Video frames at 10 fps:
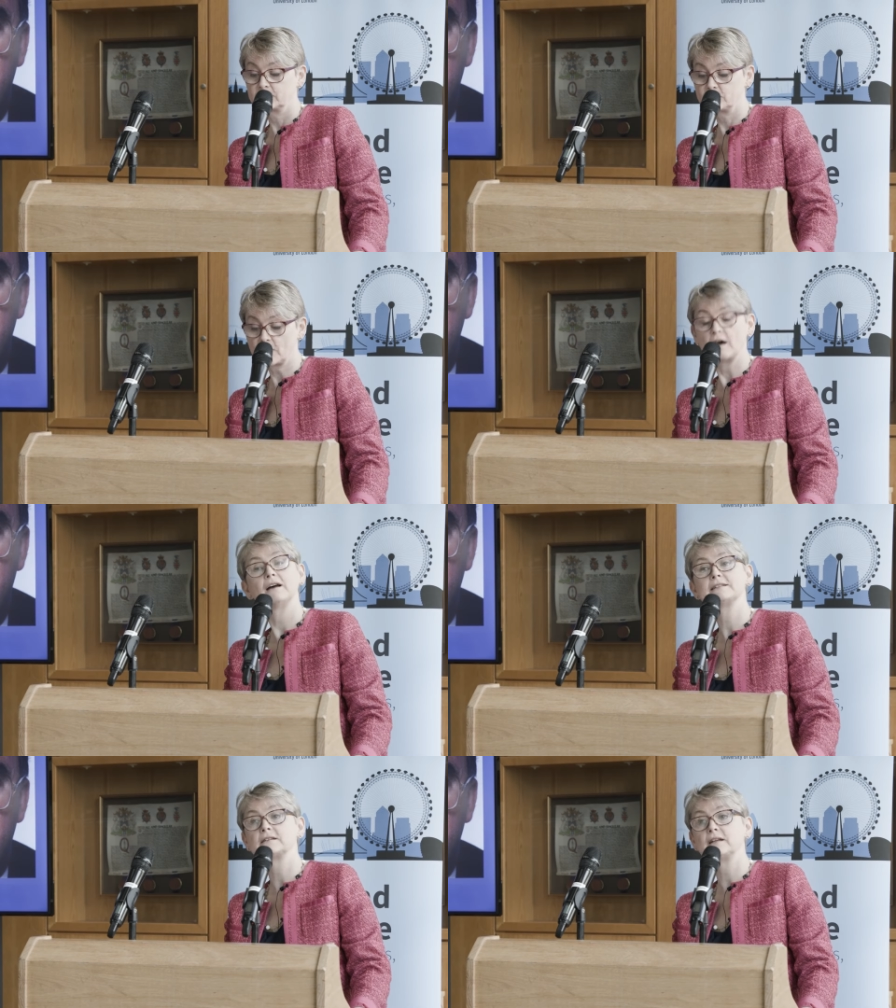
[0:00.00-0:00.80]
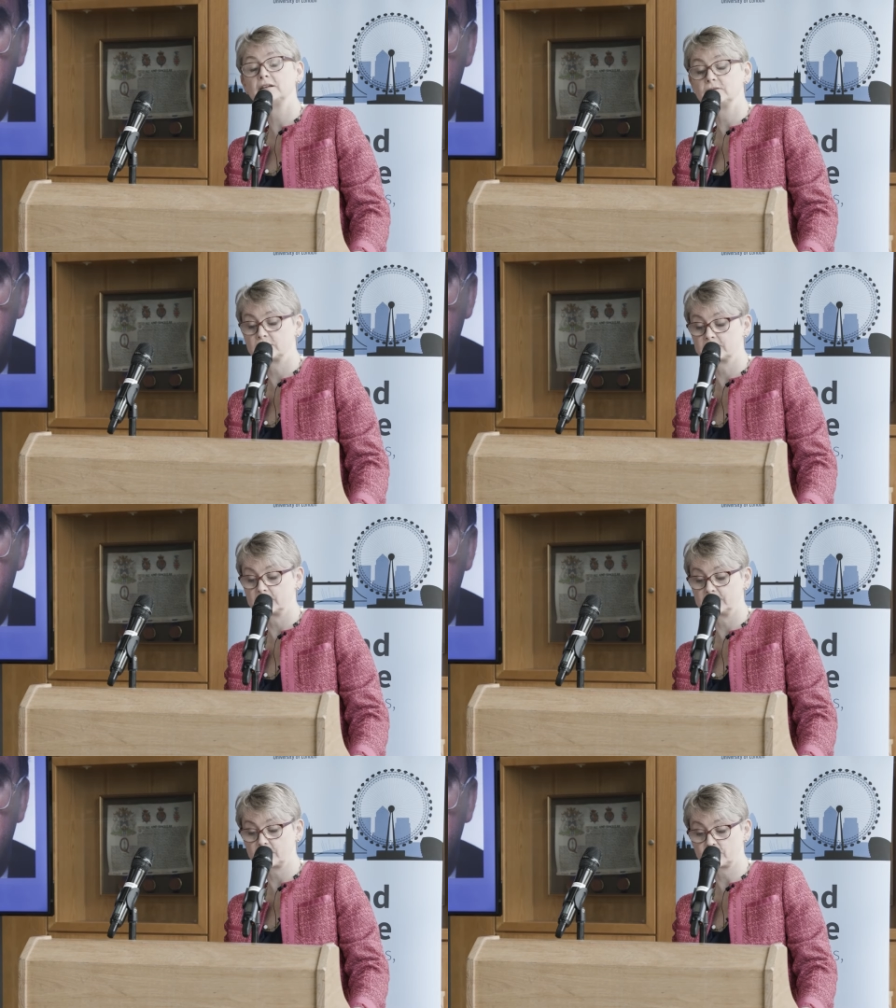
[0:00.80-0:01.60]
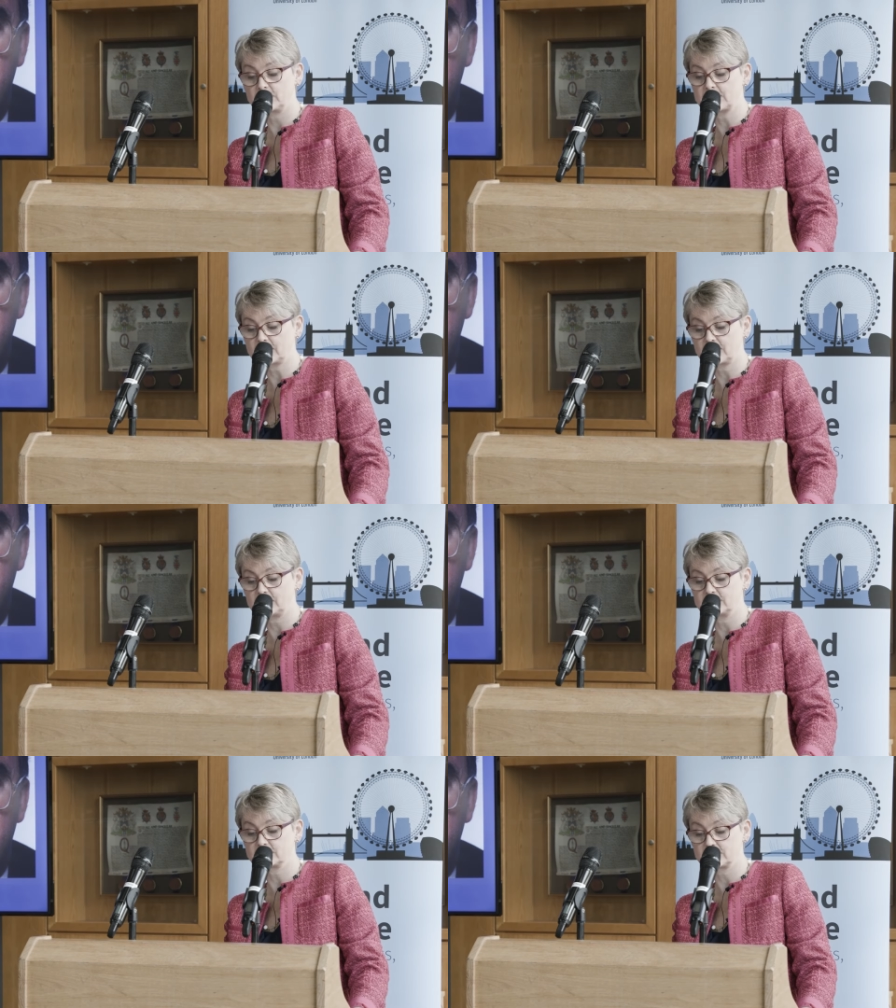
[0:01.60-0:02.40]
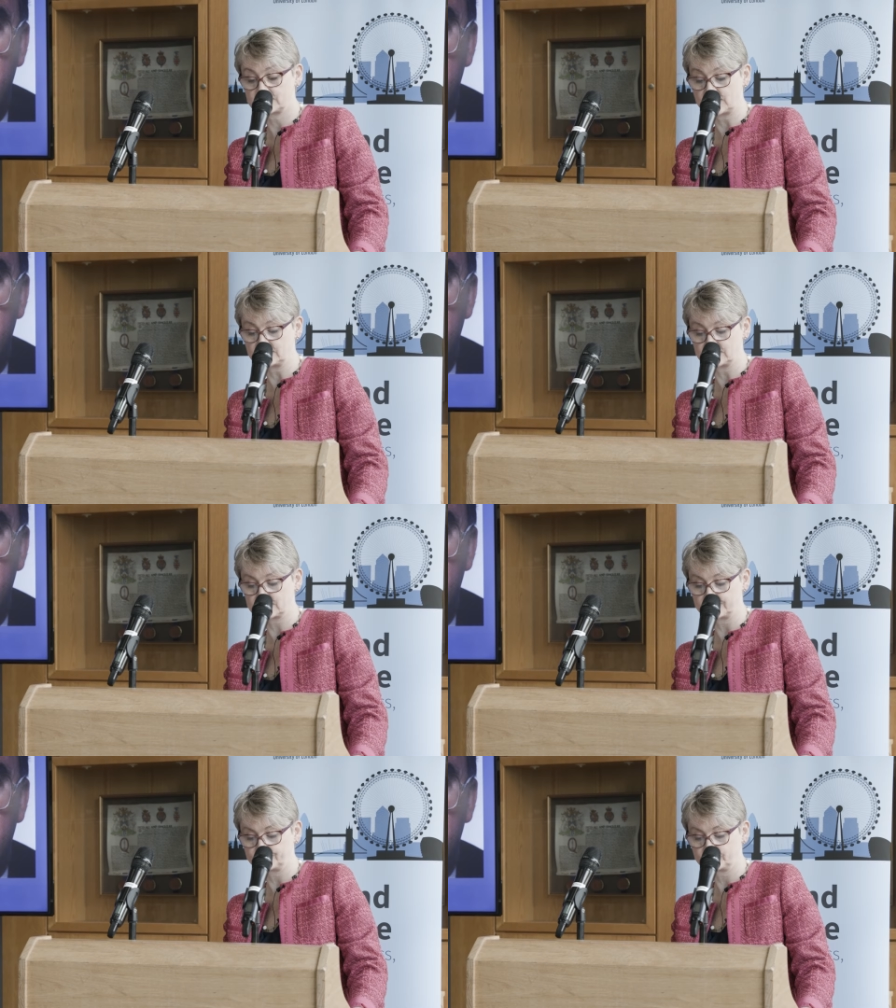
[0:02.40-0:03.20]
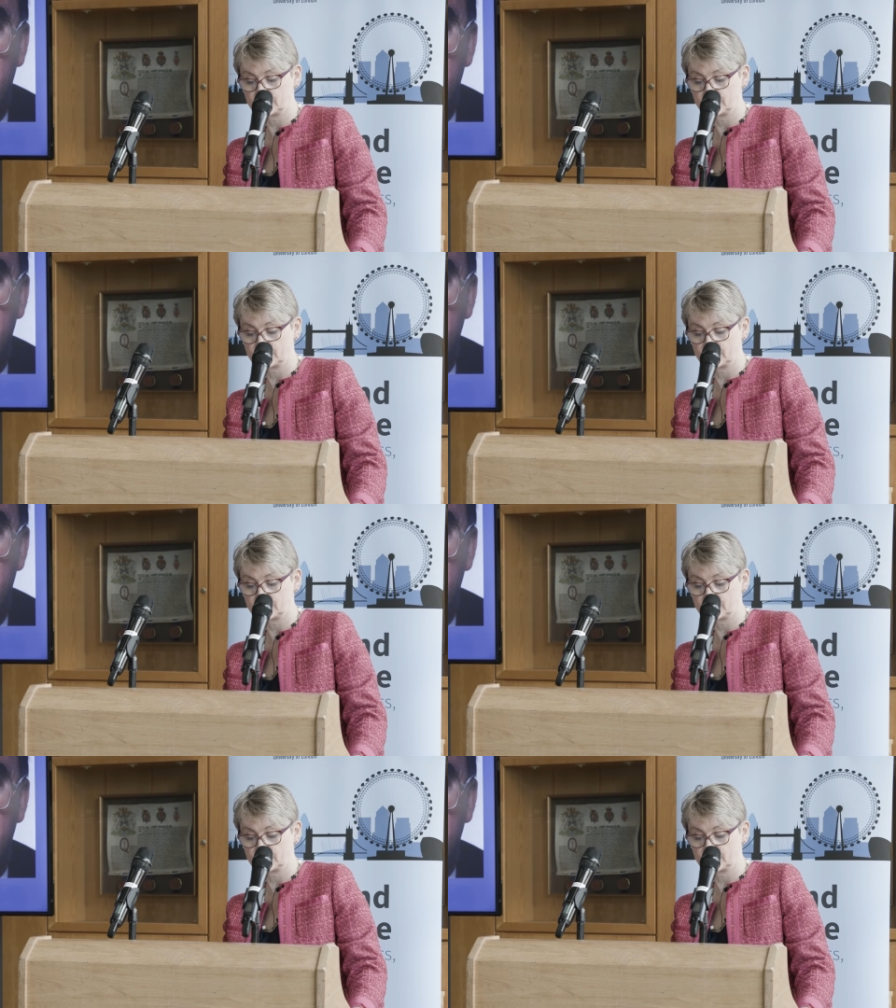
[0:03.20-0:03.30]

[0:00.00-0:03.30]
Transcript: through the highs and lows of the three decades since.